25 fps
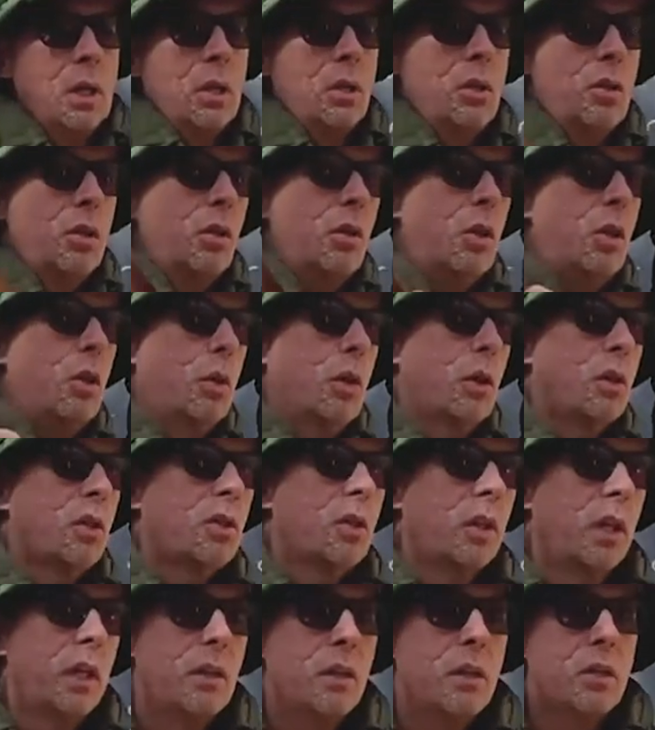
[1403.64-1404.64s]
so that you could
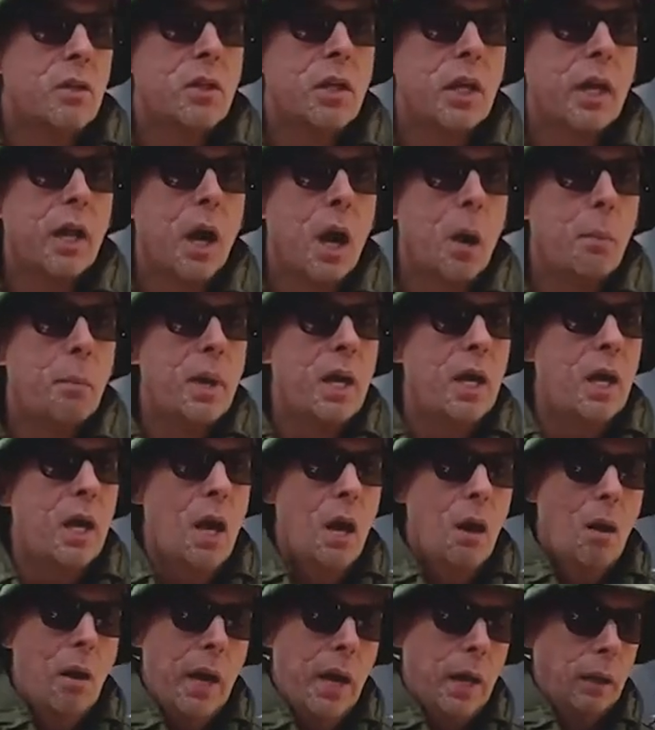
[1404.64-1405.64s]
sling this thing up and
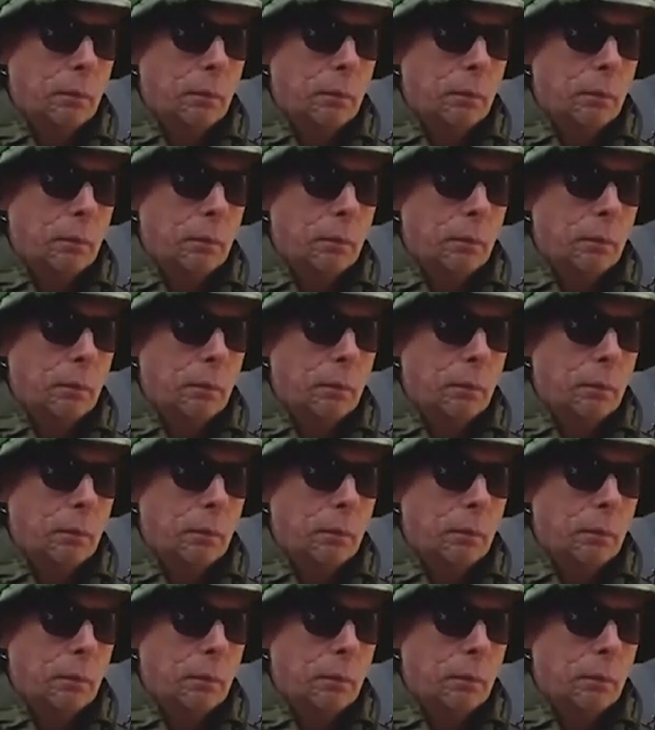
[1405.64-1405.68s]
carry